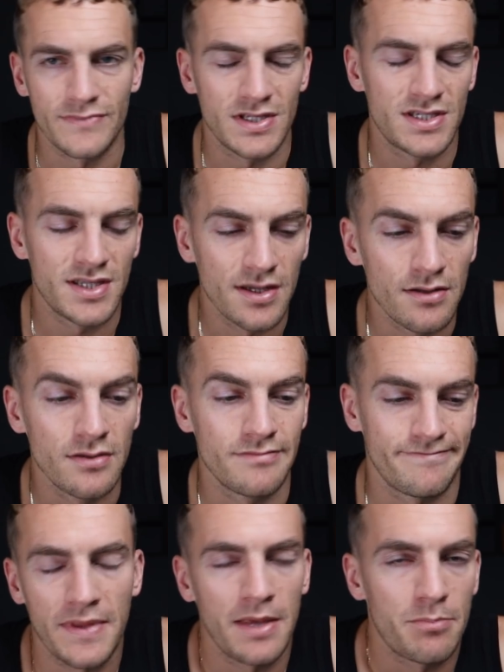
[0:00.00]

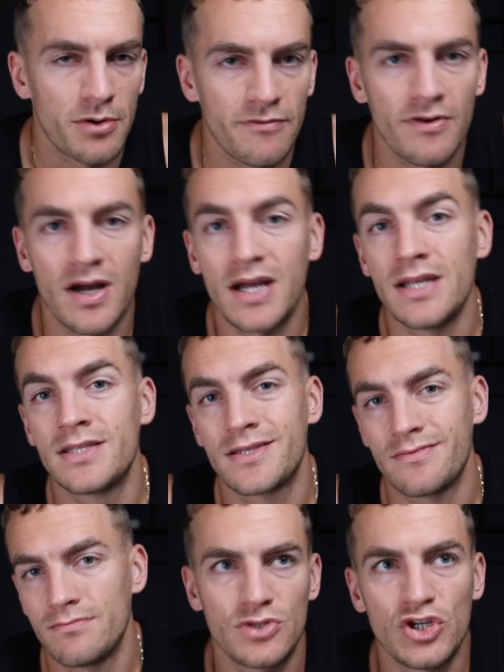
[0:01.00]
still, it
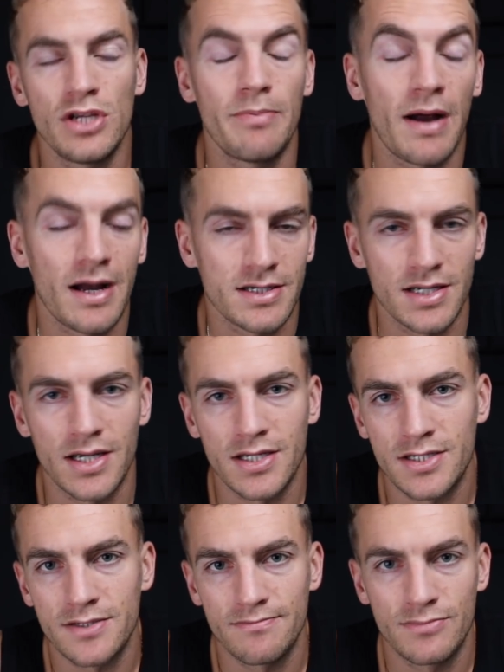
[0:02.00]
provides cheap access